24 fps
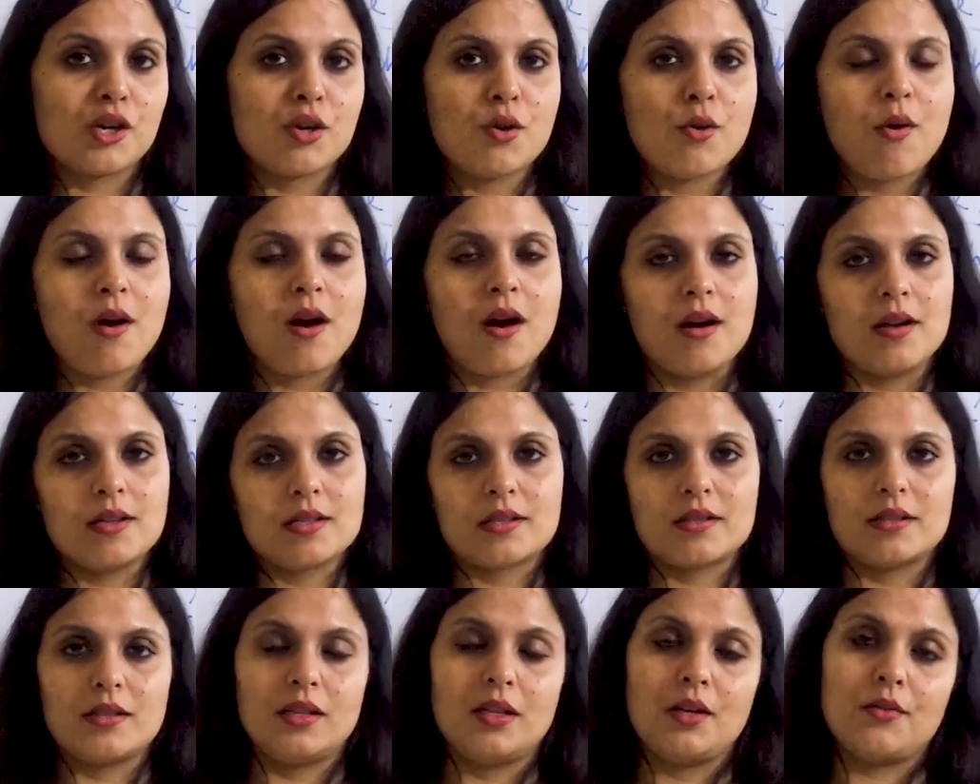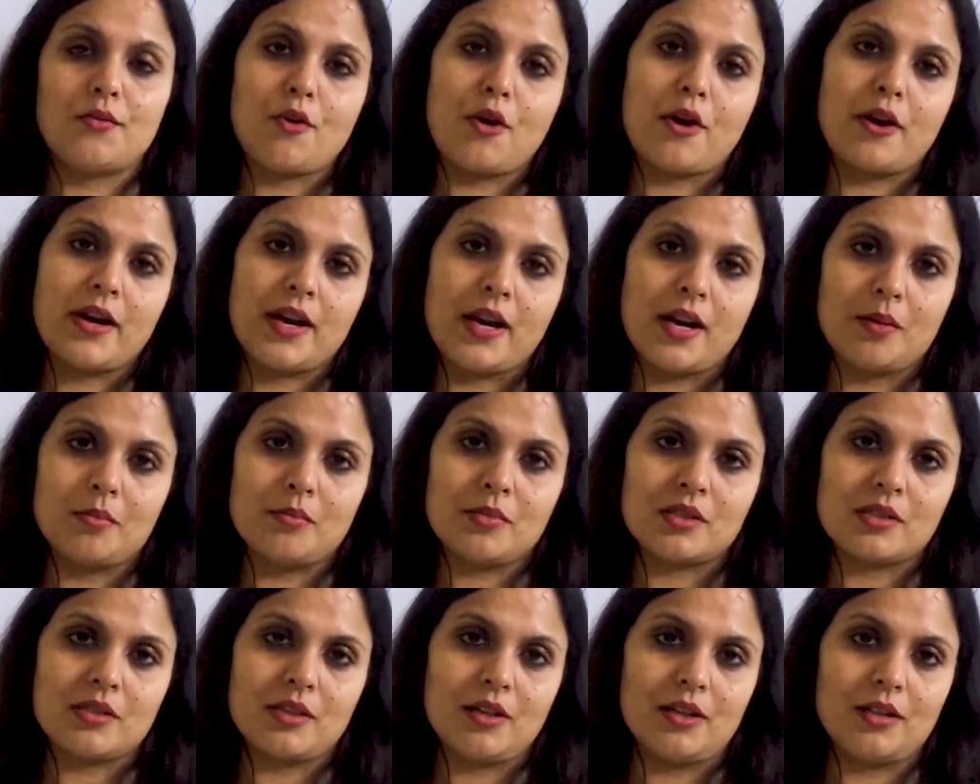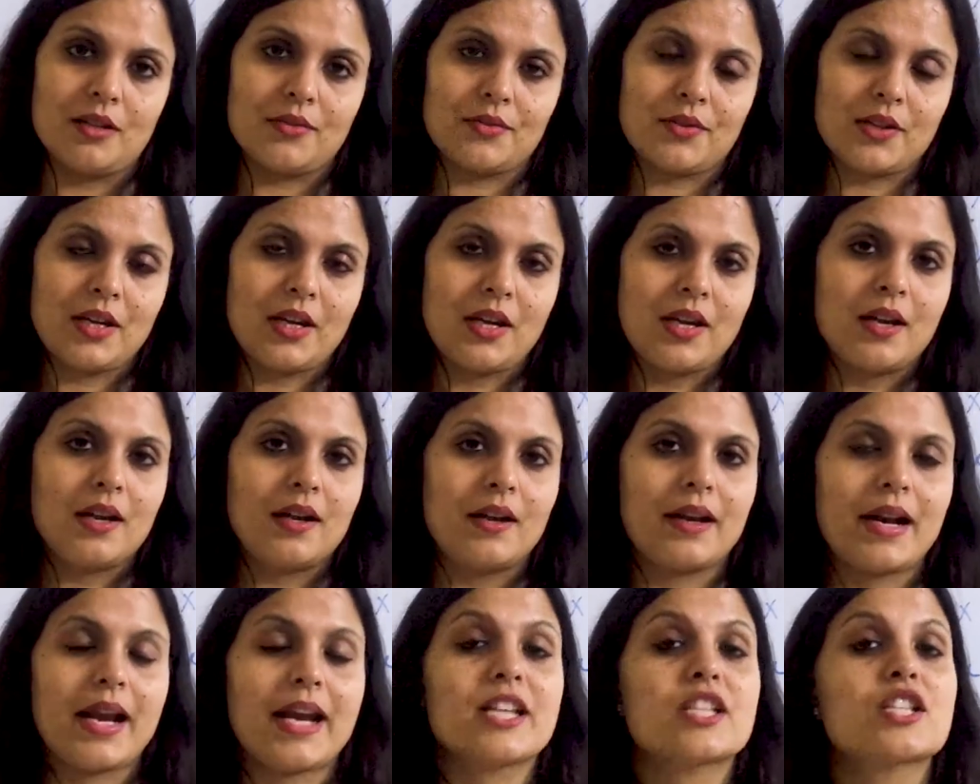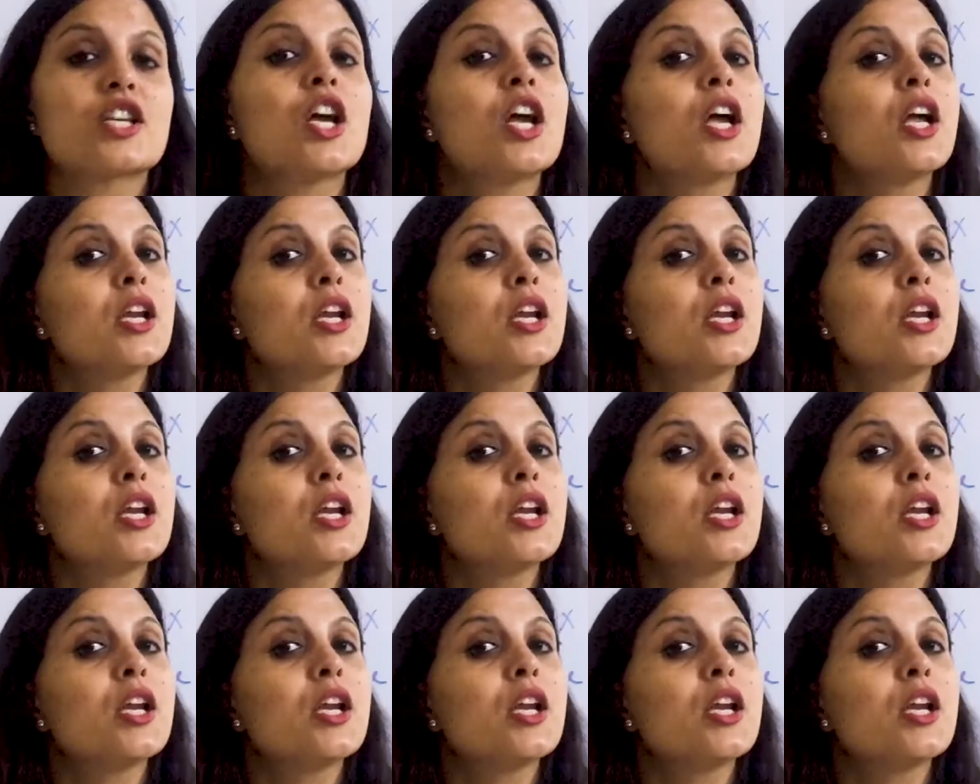No herself or himself, right?